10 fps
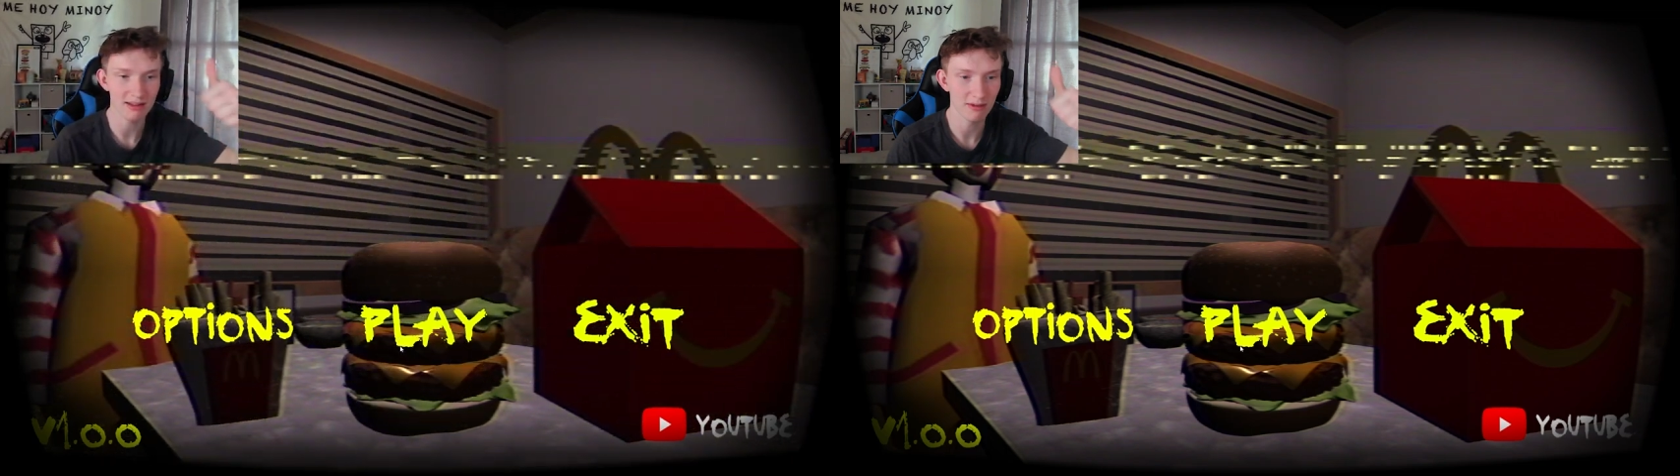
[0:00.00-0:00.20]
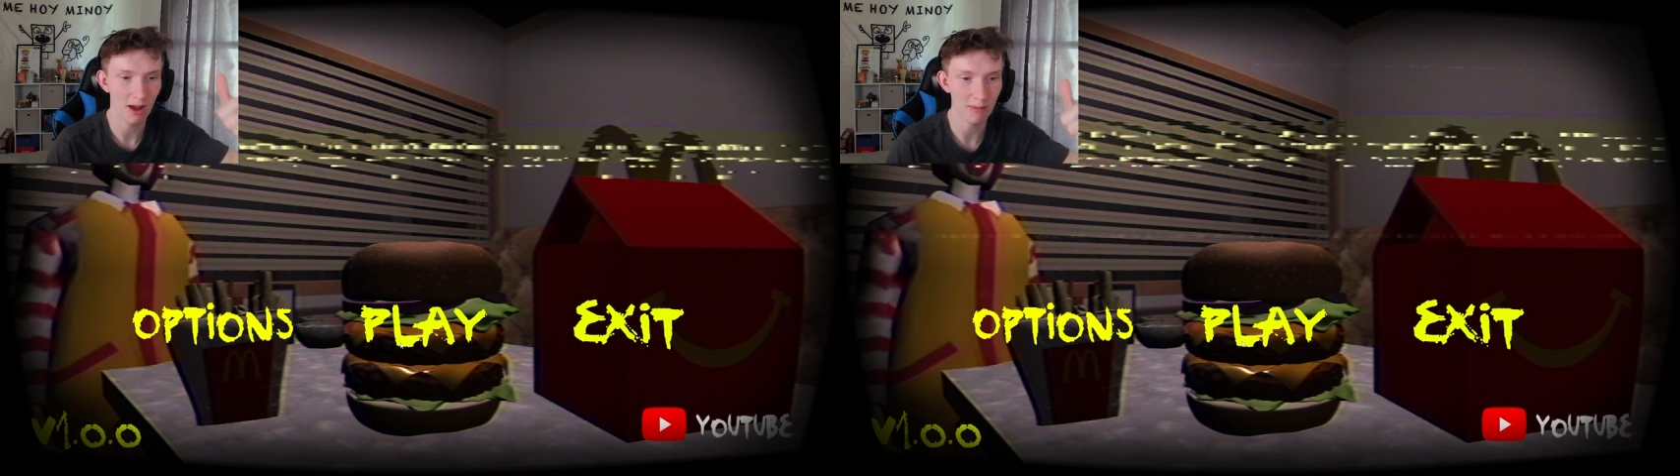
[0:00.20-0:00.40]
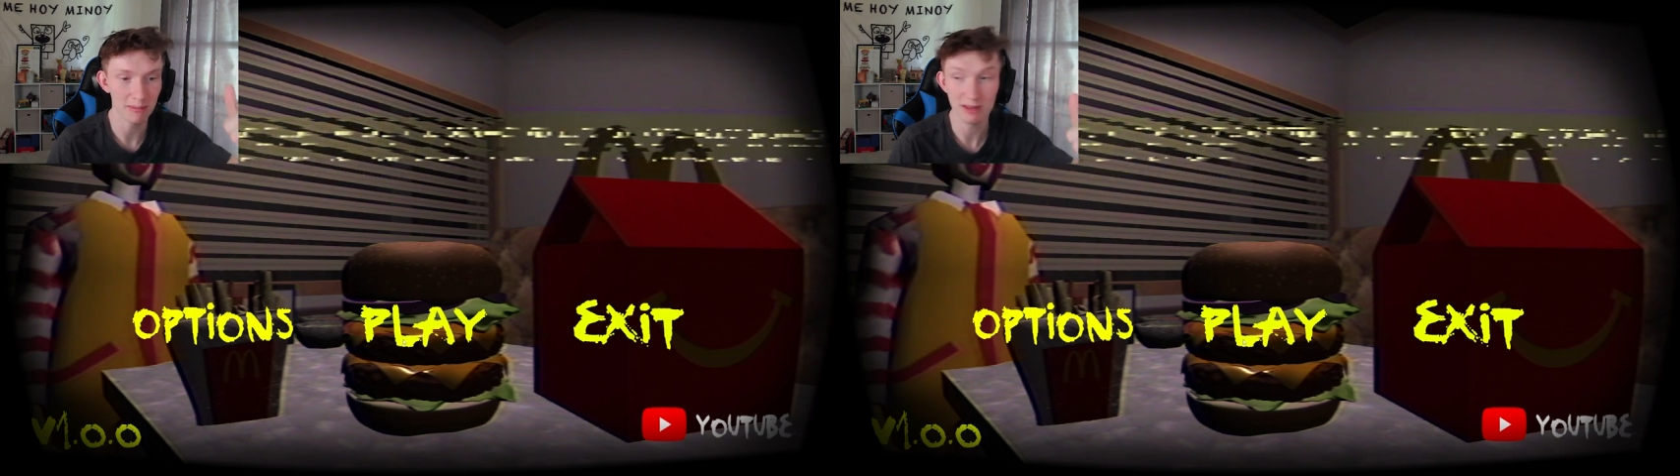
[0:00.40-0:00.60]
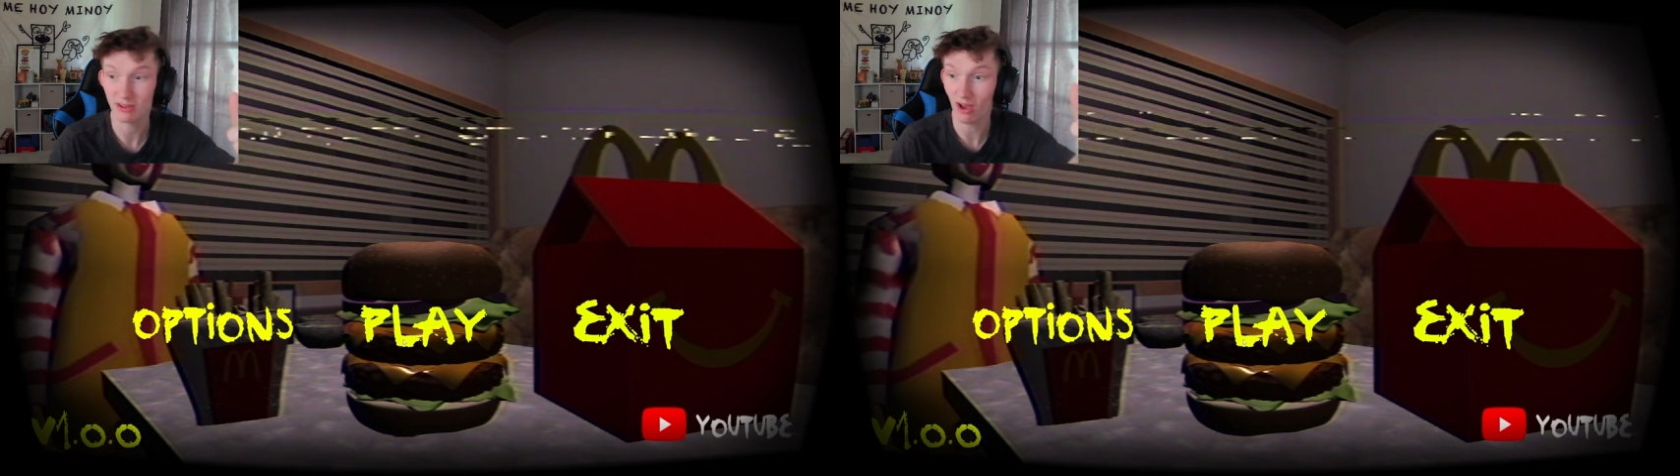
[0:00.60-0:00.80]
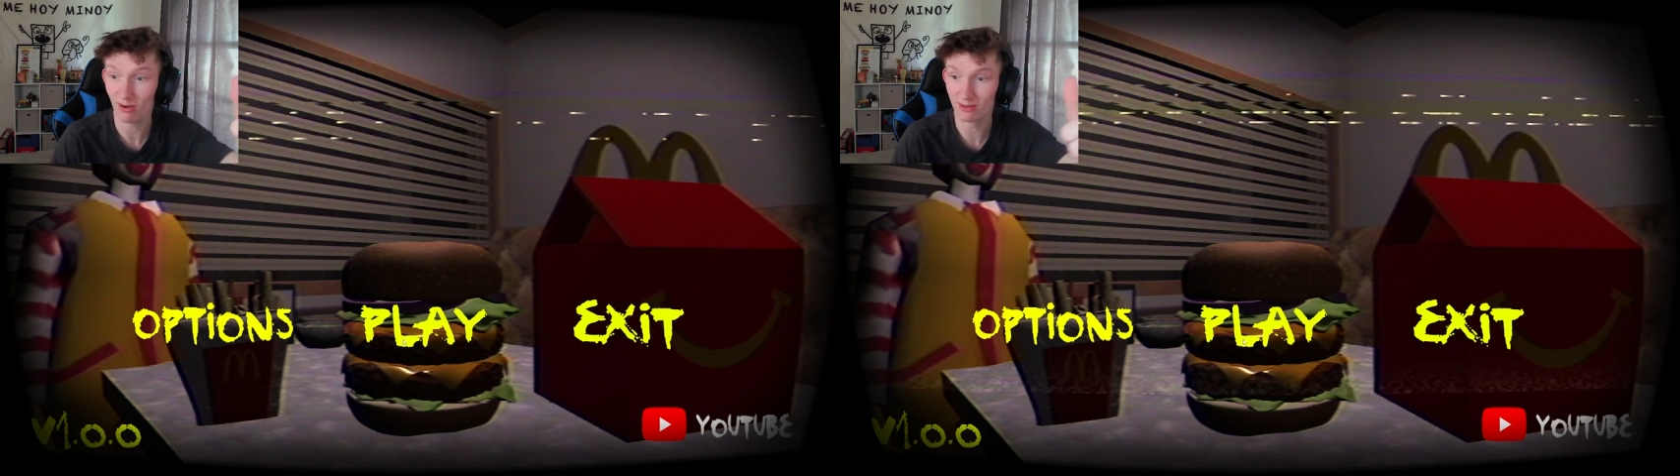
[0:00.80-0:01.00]
Uh, I mean,
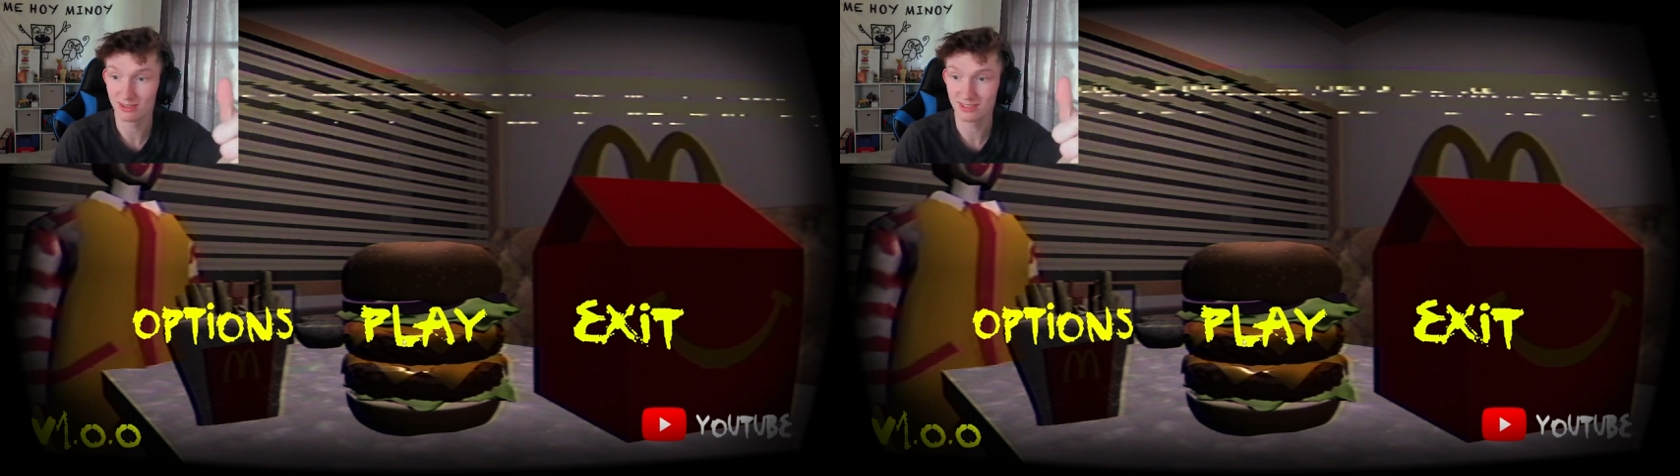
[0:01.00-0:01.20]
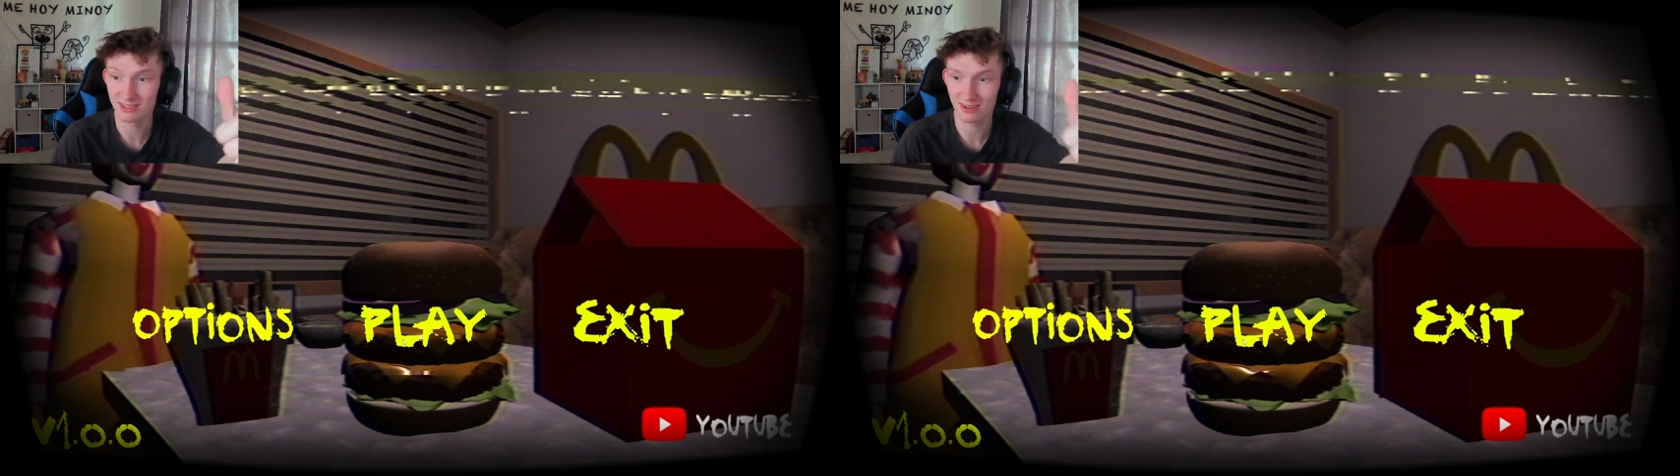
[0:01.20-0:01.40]
McDonald's